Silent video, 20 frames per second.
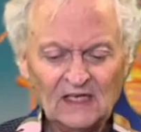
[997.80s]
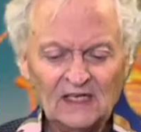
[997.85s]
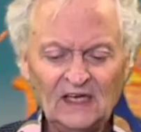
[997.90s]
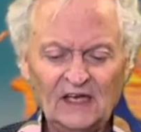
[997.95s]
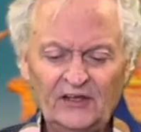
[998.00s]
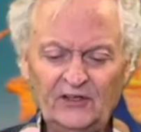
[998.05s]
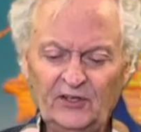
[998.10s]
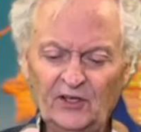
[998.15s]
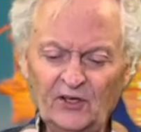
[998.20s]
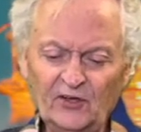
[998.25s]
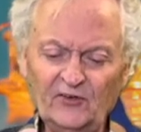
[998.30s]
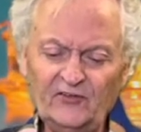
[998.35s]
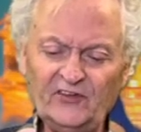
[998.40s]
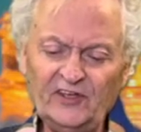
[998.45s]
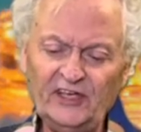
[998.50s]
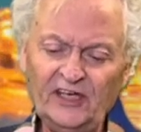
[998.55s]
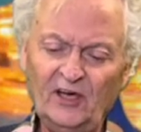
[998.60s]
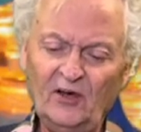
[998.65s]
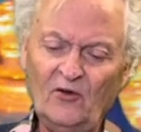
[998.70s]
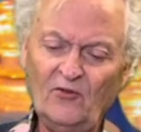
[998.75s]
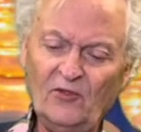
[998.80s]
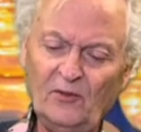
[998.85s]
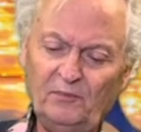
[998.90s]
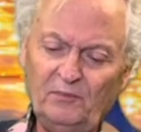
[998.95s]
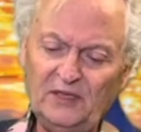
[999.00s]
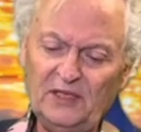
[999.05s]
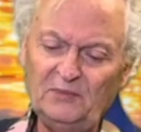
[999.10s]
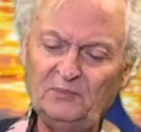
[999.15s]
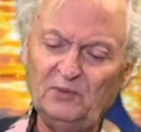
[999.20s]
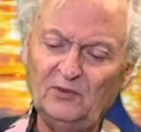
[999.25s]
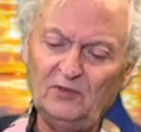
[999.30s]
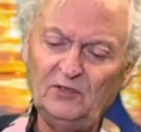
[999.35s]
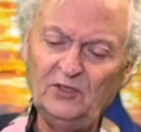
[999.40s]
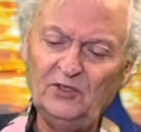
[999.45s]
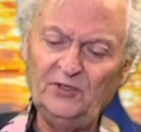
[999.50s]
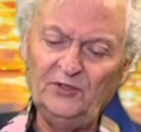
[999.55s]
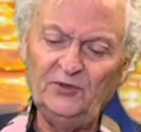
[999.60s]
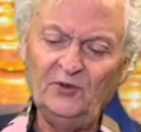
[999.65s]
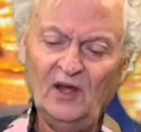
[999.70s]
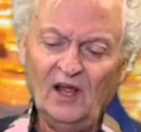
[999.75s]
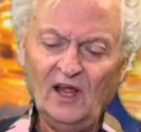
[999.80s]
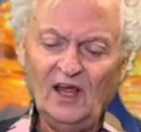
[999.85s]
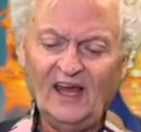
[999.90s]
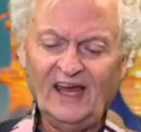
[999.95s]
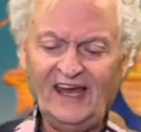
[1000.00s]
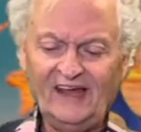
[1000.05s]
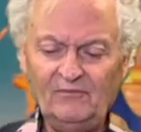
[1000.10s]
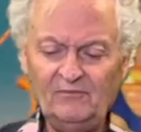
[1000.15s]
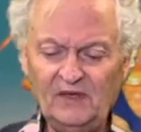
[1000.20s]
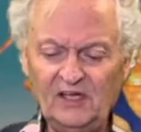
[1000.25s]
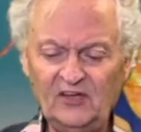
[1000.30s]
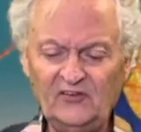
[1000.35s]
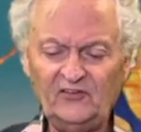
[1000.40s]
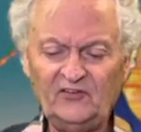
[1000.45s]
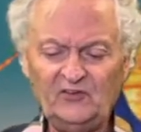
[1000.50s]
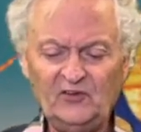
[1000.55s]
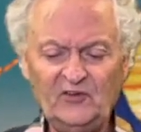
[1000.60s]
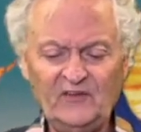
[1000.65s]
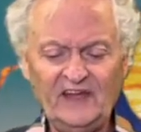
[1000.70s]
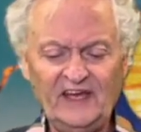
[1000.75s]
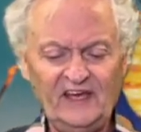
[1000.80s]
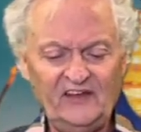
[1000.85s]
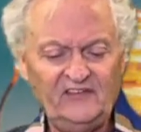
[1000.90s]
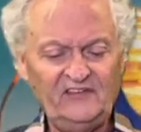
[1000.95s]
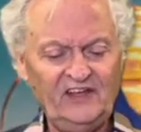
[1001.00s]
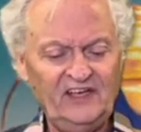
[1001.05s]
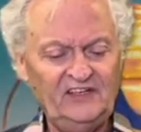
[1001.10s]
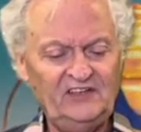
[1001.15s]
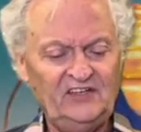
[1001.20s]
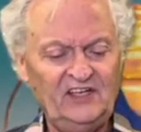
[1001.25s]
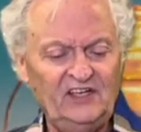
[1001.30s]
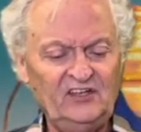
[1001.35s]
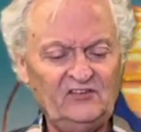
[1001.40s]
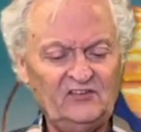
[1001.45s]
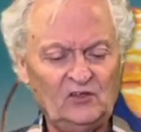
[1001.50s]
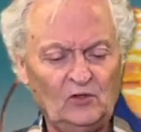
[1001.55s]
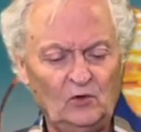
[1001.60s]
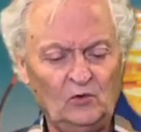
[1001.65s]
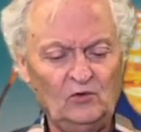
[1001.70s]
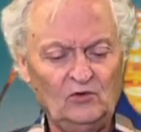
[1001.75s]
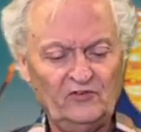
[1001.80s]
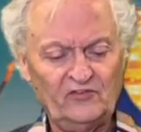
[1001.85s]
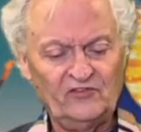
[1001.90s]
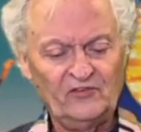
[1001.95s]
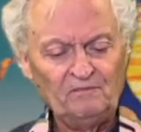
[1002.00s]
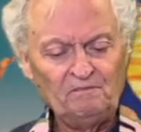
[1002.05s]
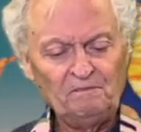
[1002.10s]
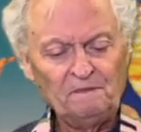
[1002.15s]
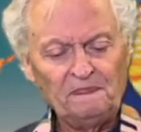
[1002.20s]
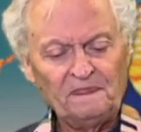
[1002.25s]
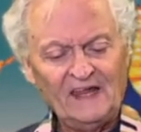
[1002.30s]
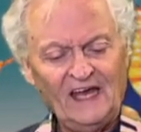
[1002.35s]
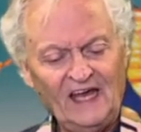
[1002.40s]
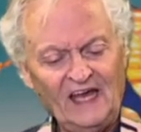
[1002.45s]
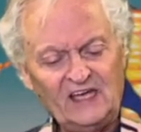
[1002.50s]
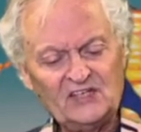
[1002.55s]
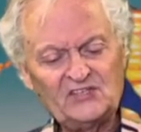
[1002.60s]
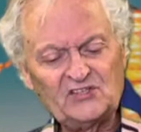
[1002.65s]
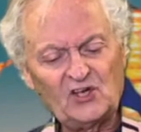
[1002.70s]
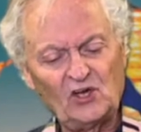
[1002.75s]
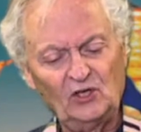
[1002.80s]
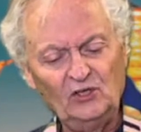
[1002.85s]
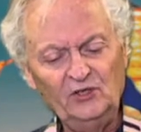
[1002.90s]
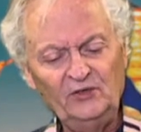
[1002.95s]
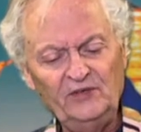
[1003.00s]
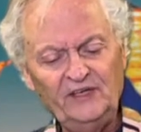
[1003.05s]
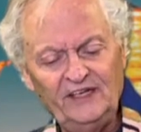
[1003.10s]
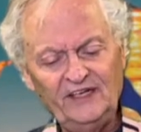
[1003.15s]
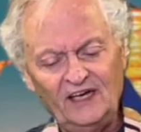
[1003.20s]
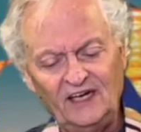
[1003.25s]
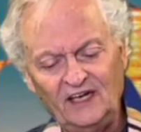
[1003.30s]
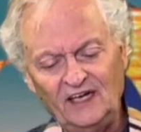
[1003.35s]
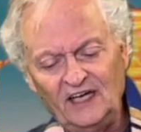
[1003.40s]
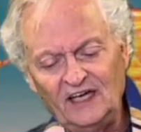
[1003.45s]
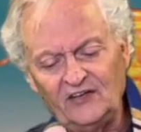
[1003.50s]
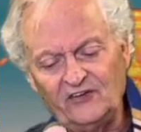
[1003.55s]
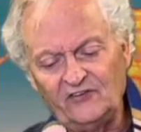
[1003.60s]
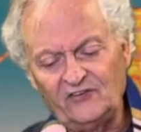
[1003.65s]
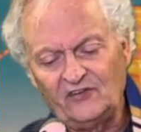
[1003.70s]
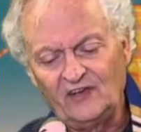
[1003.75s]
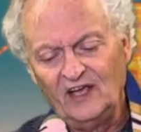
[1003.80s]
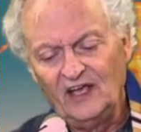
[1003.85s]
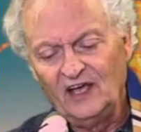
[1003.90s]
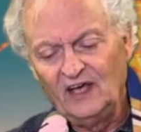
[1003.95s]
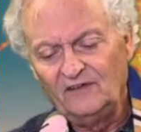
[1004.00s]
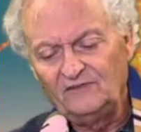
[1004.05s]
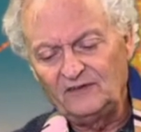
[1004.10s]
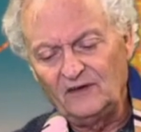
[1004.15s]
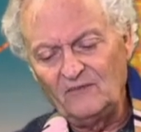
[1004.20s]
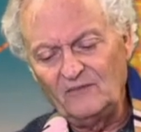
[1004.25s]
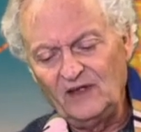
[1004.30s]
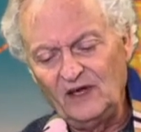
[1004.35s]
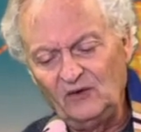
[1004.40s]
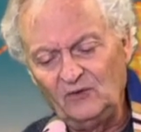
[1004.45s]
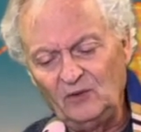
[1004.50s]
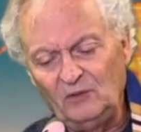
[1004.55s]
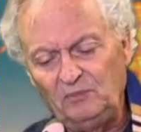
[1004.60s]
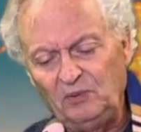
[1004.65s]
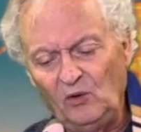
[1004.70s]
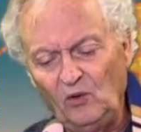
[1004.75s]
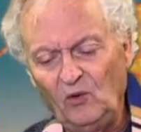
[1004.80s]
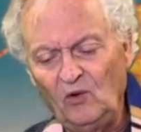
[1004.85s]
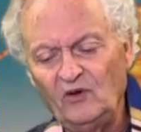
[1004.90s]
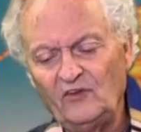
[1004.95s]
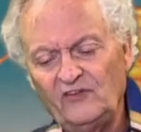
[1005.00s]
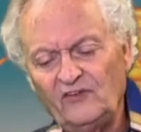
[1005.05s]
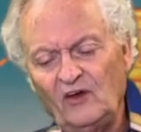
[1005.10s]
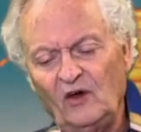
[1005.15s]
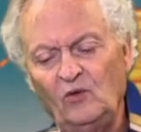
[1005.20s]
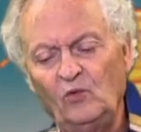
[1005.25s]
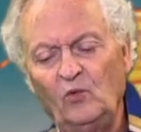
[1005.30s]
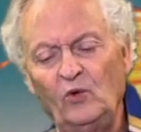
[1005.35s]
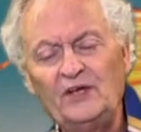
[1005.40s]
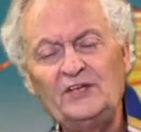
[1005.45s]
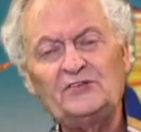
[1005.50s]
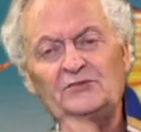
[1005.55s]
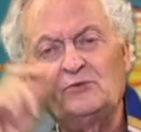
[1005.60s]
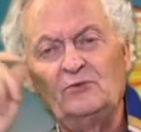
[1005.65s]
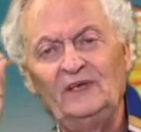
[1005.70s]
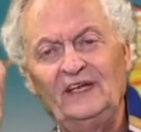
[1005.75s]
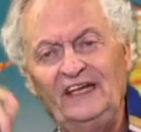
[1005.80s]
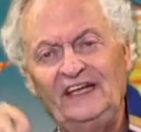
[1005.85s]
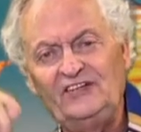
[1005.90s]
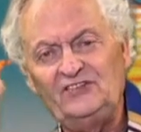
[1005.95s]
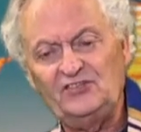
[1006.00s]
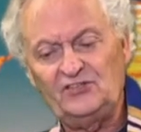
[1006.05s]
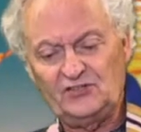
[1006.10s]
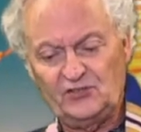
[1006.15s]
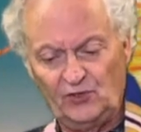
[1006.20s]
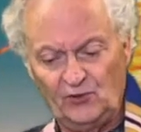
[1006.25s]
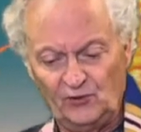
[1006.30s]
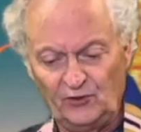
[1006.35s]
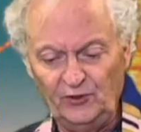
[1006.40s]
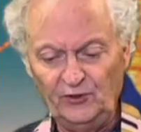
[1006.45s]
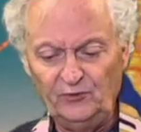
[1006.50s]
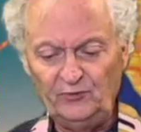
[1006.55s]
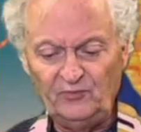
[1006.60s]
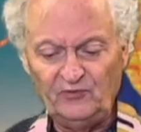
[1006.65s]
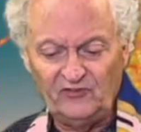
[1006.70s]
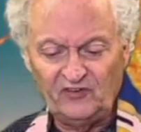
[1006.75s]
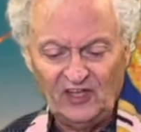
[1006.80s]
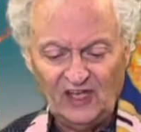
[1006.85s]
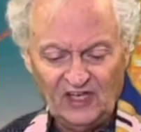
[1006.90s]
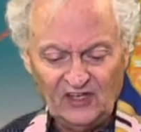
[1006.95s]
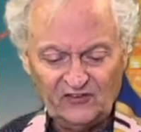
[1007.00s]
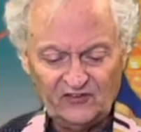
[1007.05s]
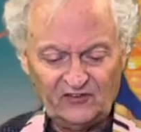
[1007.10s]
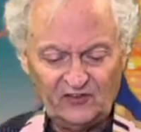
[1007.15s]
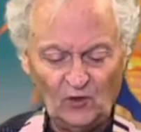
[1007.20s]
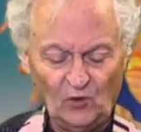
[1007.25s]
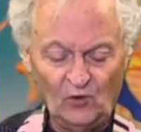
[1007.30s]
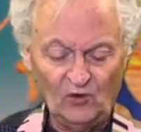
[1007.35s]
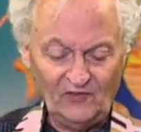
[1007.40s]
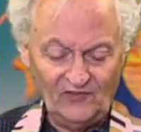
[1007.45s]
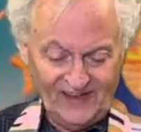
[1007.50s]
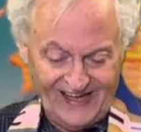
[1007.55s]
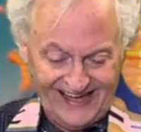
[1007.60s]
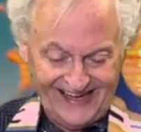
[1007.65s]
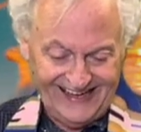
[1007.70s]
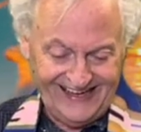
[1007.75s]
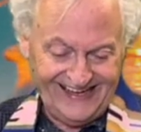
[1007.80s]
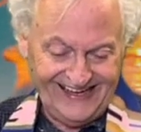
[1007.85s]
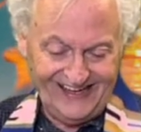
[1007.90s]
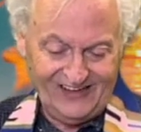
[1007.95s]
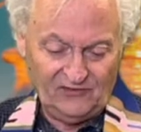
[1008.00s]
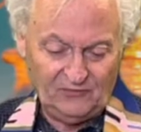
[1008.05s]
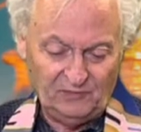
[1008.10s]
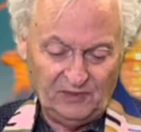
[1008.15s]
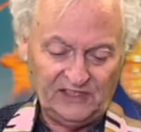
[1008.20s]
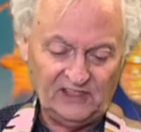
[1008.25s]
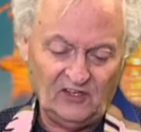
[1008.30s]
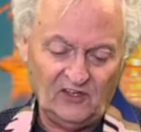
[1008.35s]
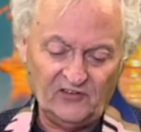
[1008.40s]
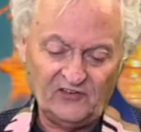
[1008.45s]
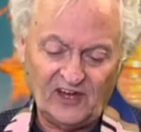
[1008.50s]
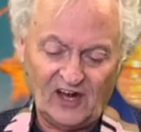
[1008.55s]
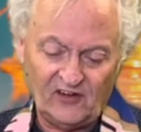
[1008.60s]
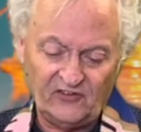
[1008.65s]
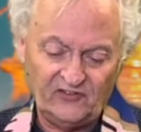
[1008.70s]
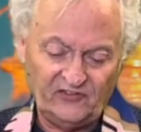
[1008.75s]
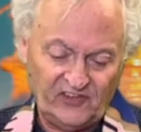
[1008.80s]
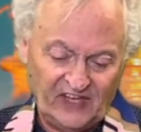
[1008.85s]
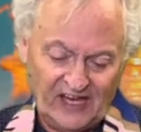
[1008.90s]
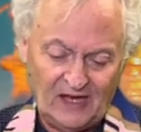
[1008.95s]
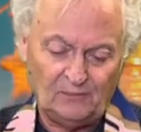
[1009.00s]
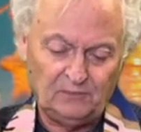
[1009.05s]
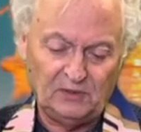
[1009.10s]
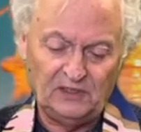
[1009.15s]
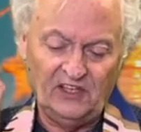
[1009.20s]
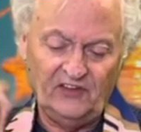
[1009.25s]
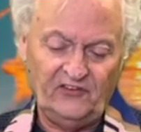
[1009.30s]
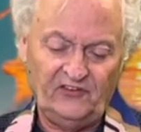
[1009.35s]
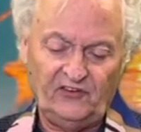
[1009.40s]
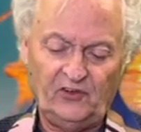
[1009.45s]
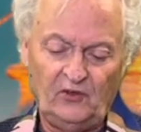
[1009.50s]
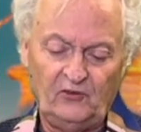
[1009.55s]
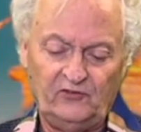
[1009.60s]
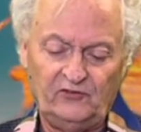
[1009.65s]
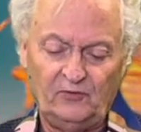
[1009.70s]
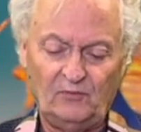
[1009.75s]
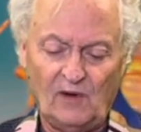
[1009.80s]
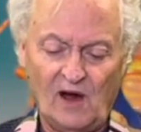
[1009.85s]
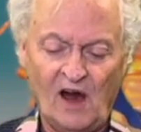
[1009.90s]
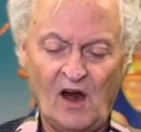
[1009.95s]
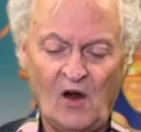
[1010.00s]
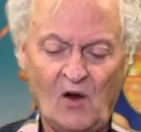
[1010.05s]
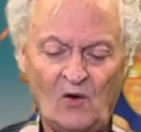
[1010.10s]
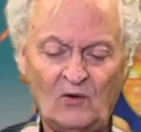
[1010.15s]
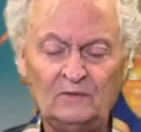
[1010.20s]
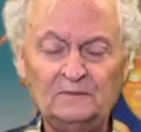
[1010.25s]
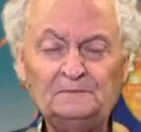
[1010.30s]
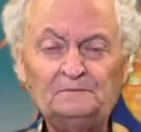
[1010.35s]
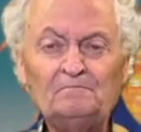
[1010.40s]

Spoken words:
Years ago, the people who administer the SAT scores excluded us from their reports on which religious groups scored the highest because our sample is so small